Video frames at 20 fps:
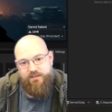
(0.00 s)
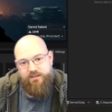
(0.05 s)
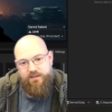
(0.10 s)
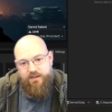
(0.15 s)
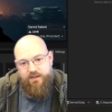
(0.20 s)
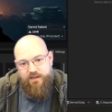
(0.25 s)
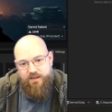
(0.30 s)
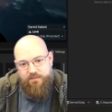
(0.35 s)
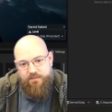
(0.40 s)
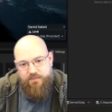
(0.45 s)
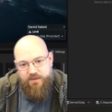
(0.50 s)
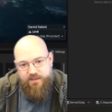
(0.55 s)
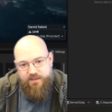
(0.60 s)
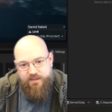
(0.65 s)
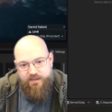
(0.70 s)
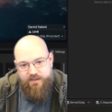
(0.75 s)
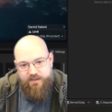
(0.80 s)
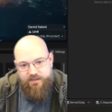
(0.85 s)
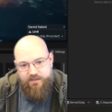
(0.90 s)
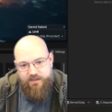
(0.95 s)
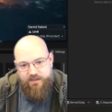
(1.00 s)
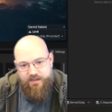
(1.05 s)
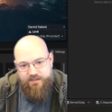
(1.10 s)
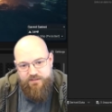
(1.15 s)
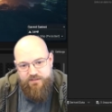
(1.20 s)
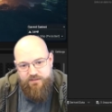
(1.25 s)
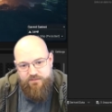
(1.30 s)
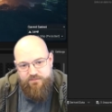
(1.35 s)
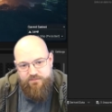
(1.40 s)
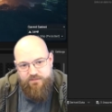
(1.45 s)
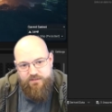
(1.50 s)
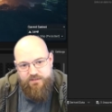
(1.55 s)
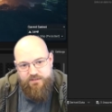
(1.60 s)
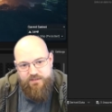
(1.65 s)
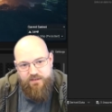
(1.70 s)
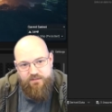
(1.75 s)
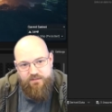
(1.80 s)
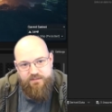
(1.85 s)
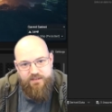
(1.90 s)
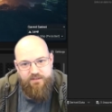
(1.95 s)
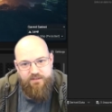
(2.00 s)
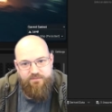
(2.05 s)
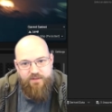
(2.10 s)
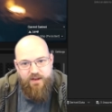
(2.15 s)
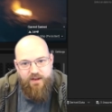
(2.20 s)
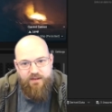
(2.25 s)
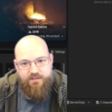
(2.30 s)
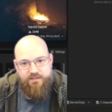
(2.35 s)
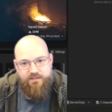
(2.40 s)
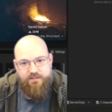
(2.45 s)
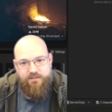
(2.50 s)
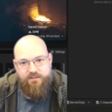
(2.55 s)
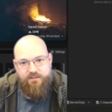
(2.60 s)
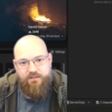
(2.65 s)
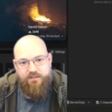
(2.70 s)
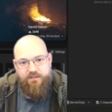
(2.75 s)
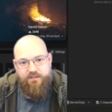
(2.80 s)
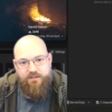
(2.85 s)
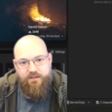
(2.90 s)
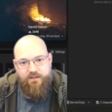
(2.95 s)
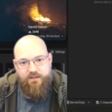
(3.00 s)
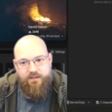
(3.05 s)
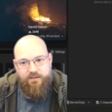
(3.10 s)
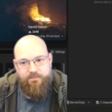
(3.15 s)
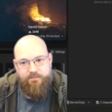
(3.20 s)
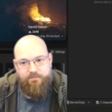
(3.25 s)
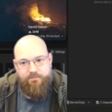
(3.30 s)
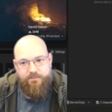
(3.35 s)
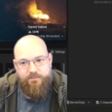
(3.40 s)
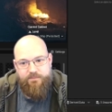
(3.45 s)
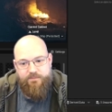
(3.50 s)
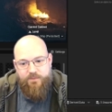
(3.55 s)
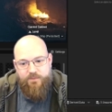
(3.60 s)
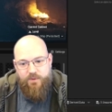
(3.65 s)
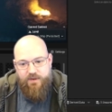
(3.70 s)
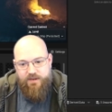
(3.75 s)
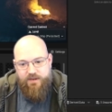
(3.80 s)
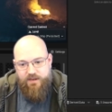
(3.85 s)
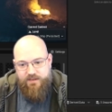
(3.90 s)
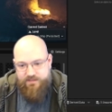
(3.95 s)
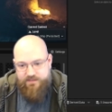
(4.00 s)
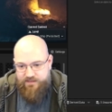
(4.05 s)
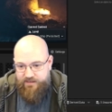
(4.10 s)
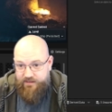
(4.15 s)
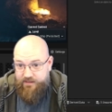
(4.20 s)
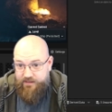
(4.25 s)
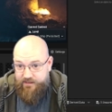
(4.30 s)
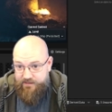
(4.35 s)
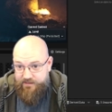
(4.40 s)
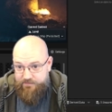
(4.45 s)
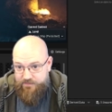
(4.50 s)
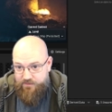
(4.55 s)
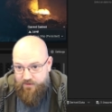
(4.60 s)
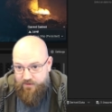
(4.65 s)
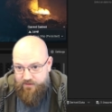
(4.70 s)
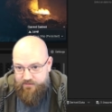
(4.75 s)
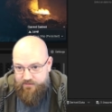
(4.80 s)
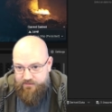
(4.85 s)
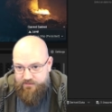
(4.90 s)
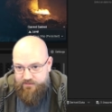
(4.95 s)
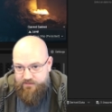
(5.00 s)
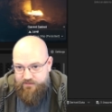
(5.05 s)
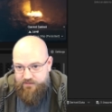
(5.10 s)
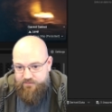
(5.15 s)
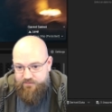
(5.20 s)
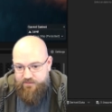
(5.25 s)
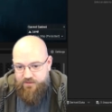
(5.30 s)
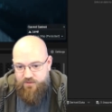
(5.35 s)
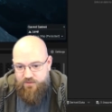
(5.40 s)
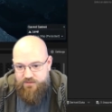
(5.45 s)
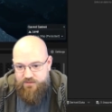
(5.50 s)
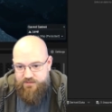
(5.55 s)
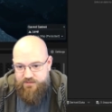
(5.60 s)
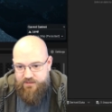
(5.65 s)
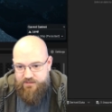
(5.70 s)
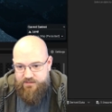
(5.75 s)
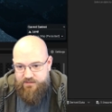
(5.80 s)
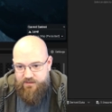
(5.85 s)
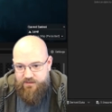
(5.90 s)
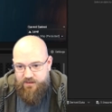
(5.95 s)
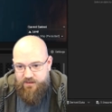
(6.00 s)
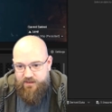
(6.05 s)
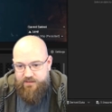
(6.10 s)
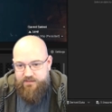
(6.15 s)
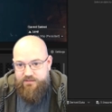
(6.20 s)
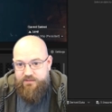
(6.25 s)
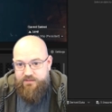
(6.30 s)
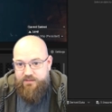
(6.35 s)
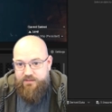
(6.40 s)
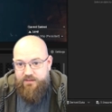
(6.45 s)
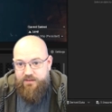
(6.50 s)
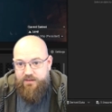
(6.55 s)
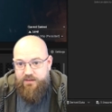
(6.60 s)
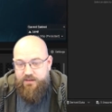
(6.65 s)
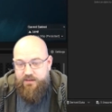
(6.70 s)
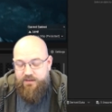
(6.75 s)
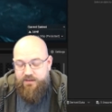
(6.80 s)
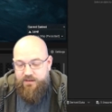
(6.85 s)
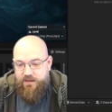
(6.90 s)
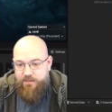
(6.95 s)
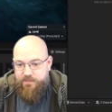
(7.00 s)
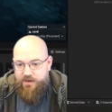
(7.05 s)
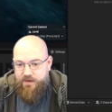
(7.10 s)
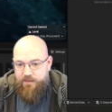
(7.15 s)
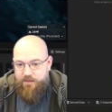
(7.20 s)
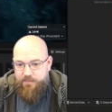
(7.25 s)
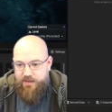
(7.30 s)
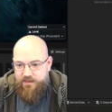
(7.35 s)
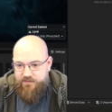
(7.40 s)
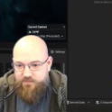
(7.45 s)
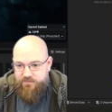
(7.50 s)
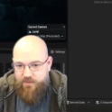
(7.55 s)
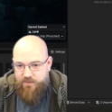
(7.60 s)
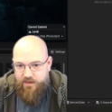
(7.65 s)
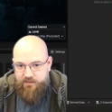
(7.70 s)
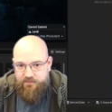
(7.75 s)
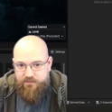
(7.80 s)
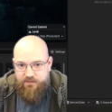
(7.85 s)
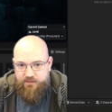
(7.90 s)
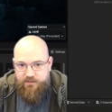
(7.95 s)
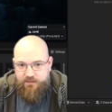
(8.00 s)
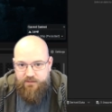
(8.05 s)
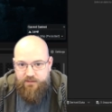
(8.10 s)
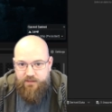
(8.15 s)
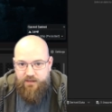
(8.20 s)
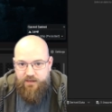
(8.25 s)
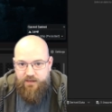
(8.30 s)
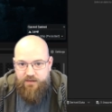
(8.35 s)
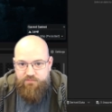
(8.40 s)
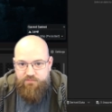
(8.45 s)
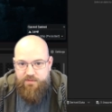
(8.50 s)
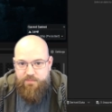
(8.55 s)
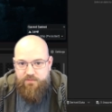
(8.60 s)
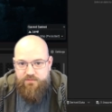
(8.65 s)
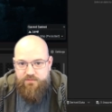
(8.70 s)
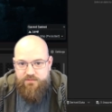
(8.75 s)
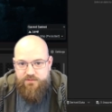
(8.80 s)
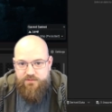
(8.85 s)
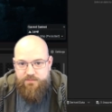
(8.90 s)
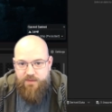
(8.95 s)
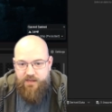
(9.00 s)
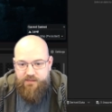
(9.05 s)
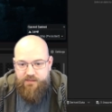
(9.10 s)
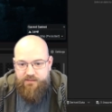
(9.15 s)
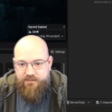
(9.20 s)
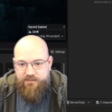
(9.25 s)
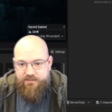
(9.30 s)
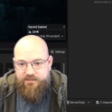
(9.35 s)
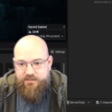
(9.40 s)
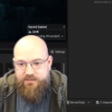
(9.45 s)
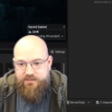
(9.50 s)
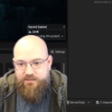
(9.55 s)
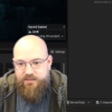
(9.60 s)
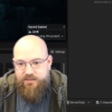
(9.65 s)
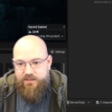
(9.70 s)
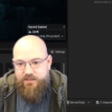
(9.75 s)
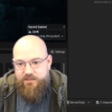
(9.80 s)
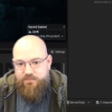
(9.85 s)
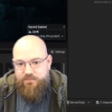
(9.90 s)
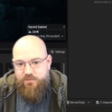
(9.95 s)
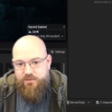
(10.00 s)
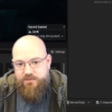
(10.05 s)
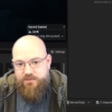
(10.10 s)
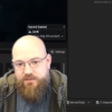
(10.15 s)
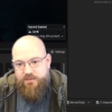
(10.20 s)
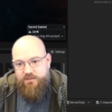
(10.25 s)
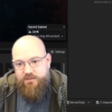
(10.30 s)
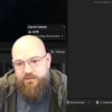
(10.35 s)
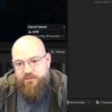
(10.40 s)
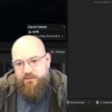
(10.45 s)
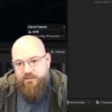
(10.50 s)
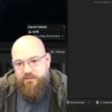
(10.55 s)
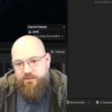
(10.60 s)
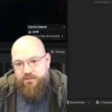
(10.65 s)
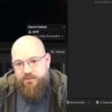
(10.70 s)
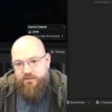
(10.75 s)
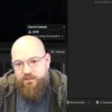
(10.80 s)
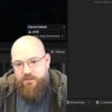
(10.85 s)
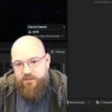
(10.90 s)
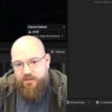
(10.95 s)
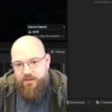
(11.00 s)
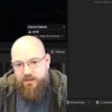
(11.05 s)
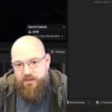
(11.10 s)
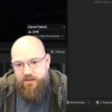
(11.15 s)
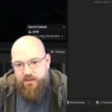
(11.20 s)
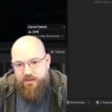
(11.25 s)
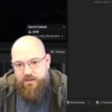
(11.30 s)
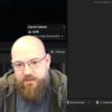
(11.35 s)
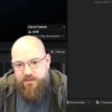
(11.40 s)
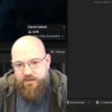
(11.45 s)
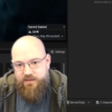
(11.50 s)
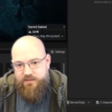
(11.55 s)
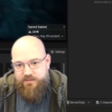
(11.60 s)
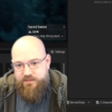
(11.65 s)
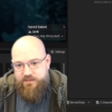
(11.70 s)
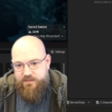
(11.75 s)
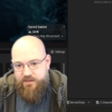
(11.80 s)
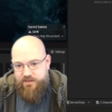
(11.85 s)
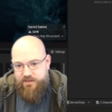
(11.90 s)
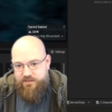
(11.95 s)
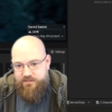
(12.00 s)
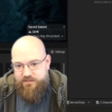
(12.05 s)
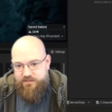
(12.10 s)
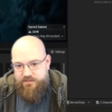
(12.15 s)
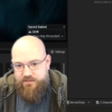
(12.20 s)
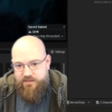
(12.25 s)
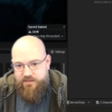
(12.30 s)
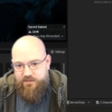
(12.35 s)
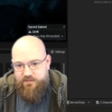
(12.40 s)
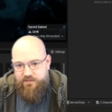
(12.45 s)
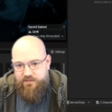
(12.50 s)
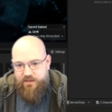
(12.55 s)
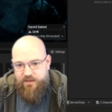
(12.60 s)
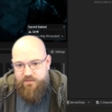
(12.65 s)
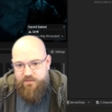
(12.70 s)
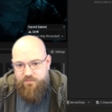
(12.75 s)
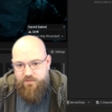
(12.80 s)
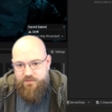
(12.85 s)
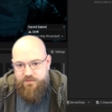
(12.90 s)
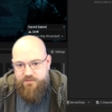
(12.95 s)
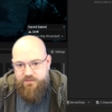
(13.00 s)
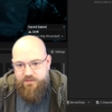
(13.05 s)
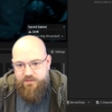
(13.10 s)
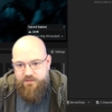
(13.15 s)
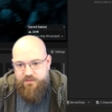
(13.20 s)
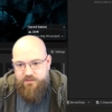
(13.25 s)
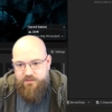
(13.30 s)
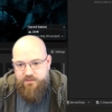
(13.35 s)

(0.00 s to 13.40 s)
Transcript: but I think it sort of sells the effect quite nicely. And then we've got sort of the caustics and the light coming up as well. Ripples and splashes in the water, and then it's a nice single layer water.